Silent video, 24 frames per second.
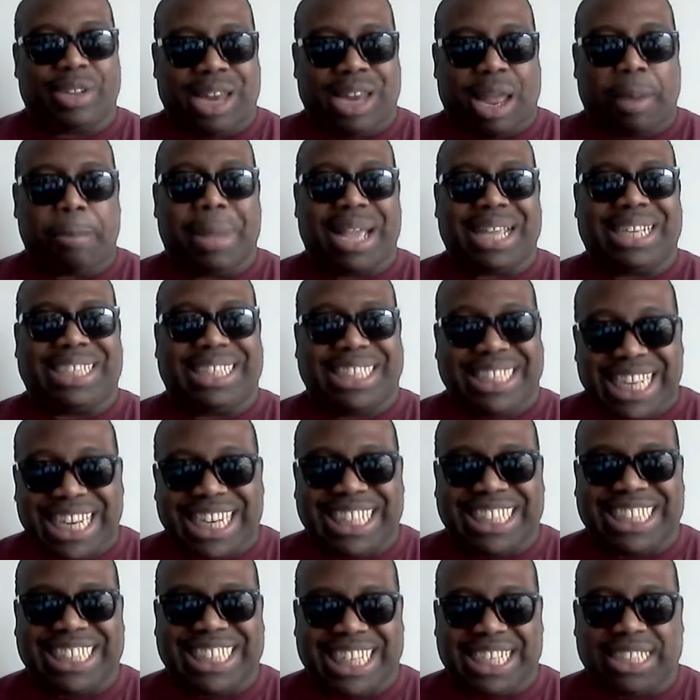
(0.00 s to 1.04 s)
law-abiding
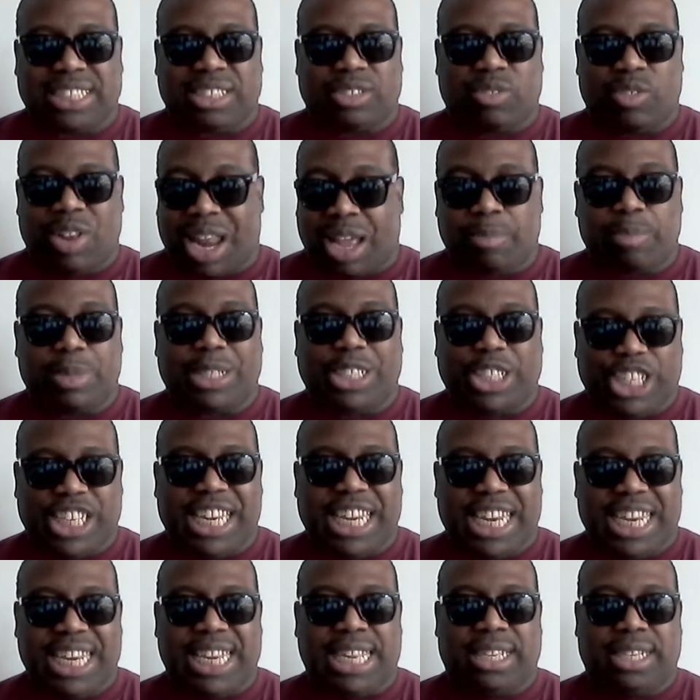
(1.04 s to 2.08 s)
citizens an
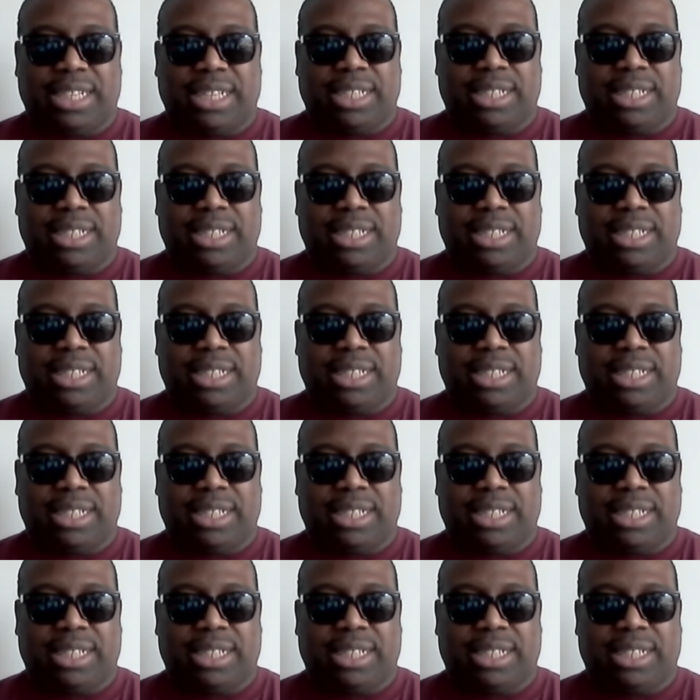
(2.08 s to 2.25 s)
opportunity